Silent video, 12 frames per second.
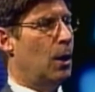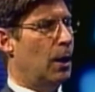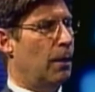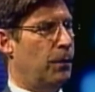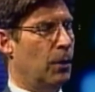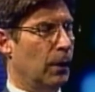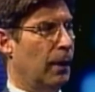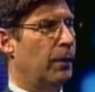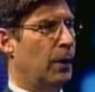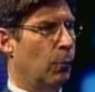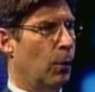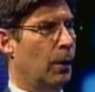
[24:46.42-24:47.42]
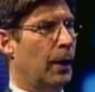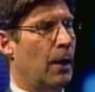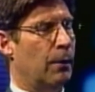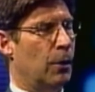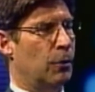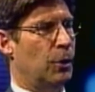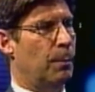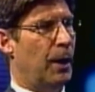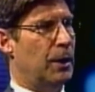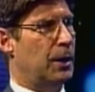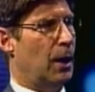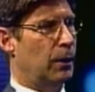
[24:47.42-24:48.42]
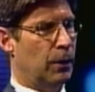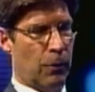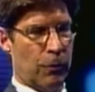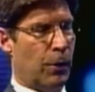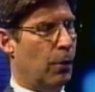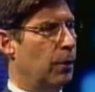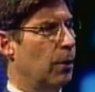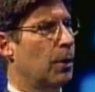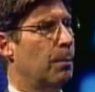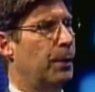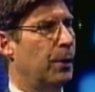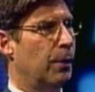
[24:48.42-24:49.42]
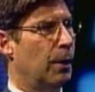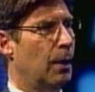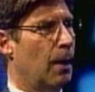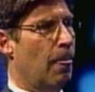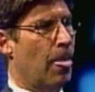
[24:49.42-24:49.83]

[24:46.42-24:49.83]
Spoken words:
if you're living in Will County or DuPage County, you just go to your computer